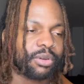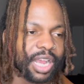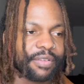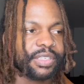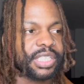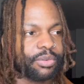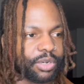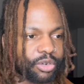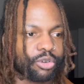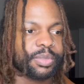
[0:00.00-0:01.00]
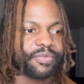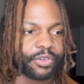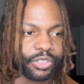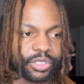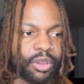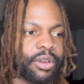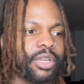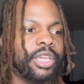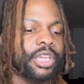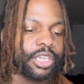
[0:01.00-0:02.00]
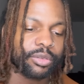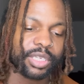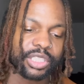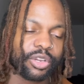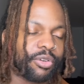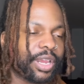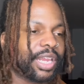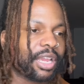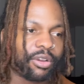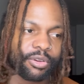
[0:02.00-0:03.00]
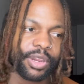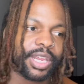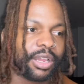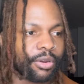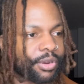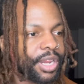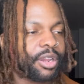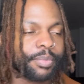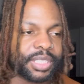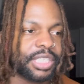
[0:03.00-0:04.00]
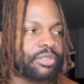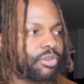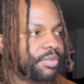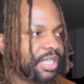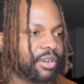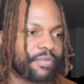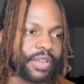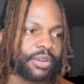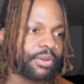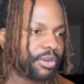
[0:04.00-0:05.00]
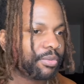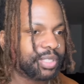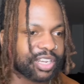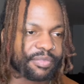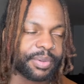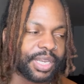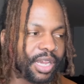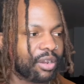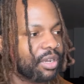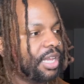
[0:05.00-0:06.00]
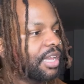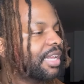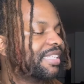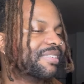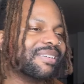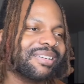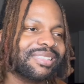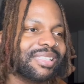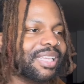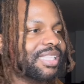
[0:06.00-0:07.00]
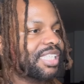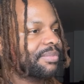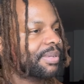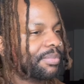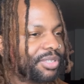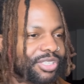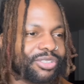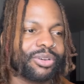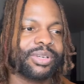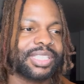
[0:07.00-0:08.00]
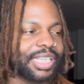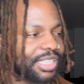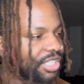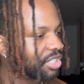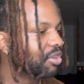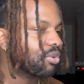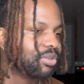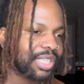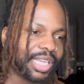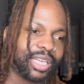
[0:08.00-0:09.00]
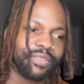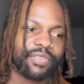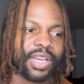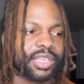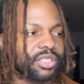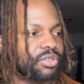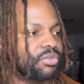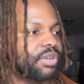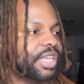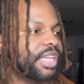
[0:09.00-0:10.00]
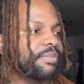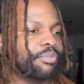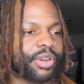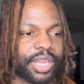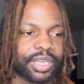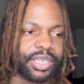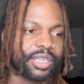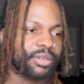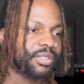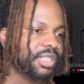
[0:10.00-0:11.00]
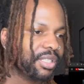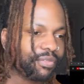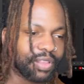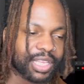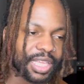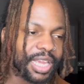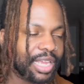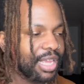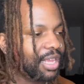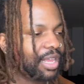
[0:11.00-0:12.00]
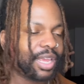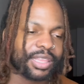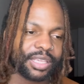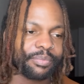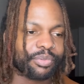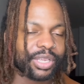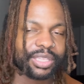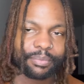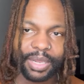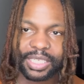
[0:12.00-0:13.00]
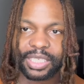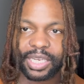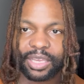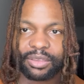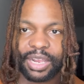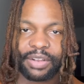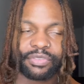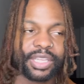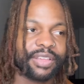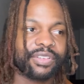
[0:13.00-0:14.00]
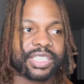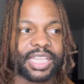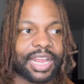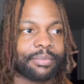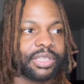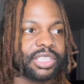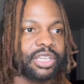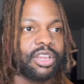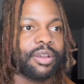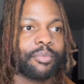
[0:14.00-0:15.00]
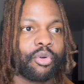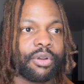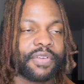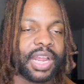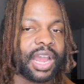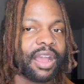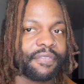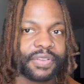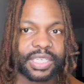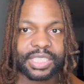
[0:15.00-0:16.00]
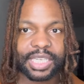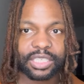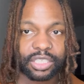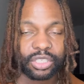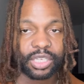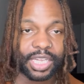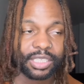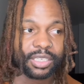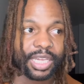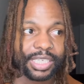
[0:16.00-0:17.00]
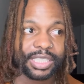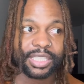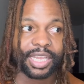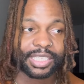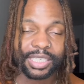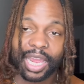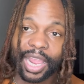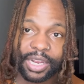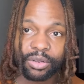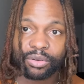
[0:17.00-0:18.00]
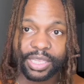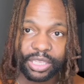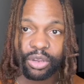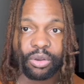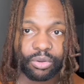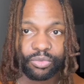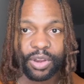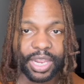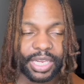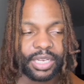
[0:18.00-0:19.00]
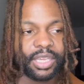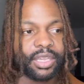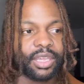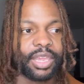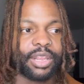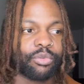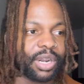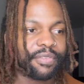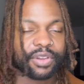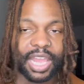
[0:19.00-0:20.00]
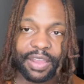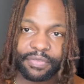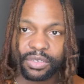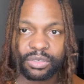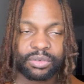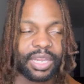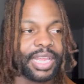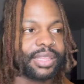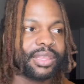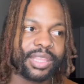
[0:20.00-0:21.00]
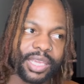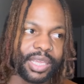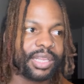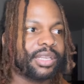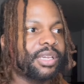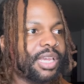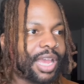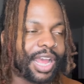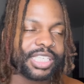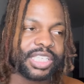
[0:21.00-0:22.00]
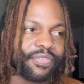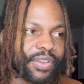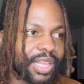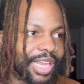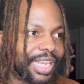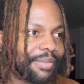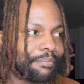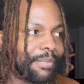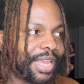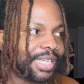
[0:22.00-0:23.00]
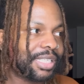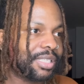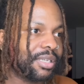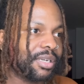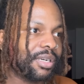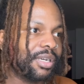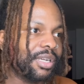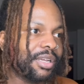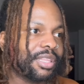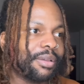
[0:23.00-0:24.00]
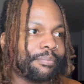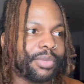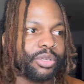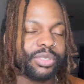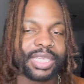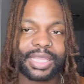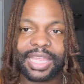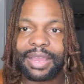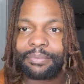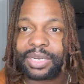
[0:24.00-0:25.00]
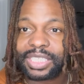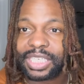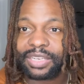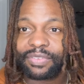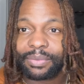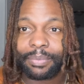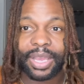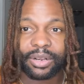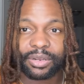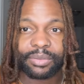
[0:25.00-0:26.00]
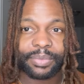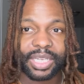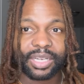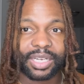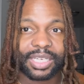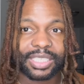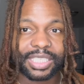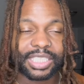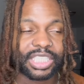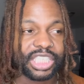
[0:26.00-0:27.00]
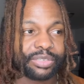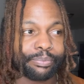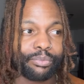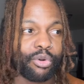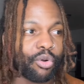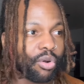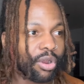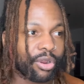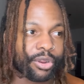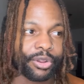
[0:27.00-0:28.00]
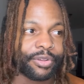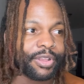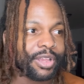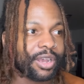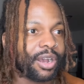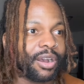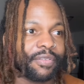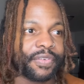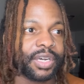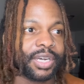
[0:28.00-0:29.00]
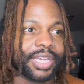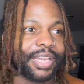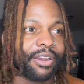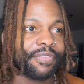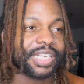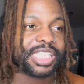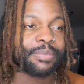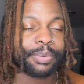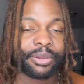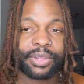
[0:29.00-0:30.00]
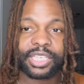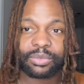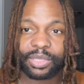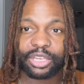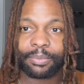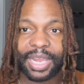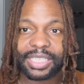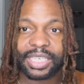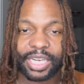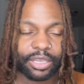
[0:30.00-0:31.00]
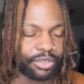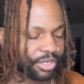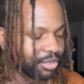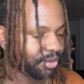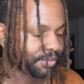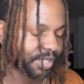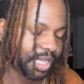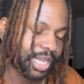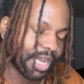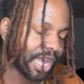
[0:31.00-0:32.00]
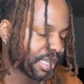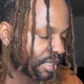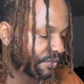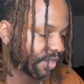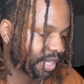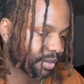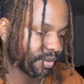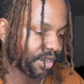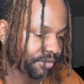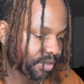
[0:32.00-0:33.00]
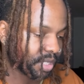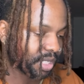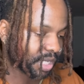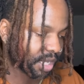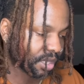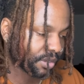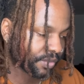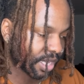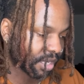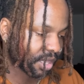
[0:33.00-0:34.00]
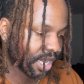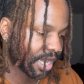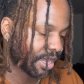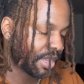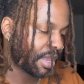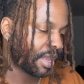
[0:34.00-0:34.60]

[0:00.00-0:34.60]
Obviously, when groups first start, you need to crank out. But these groups that are veteran groups that have been out, it's good to let these members, you know, attend shows they get invited to and get brand deals and stuff like that, and then bring them back together after they've established more of a confidence as an idol in their own right in whatever avenue. And then I just feel like it makes the music that much even better, because it's just more of an experience when they're back together. You know what I'm saying? I love that. I really did. I love that a lot.